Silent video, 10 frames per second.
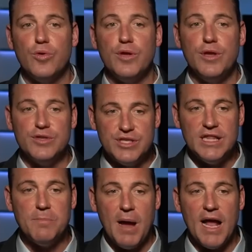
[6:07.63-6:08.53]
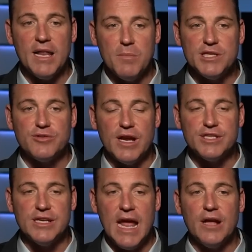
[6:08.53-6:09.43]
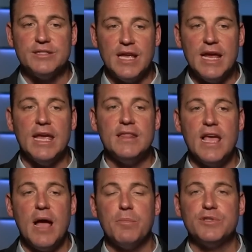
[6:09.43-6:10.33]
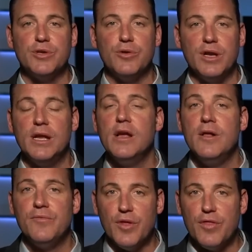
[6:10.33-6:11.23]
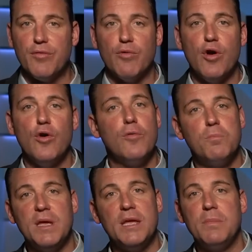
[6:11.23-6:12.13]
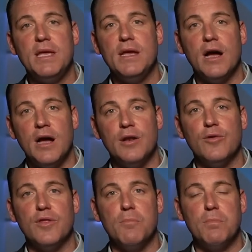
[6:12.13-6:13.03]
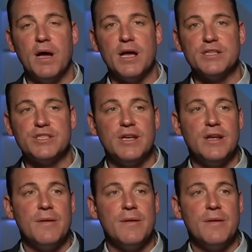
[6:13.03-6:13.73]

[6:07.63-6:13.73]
You see the Biden administration now taking the opportunity to throw Bibi under the bus.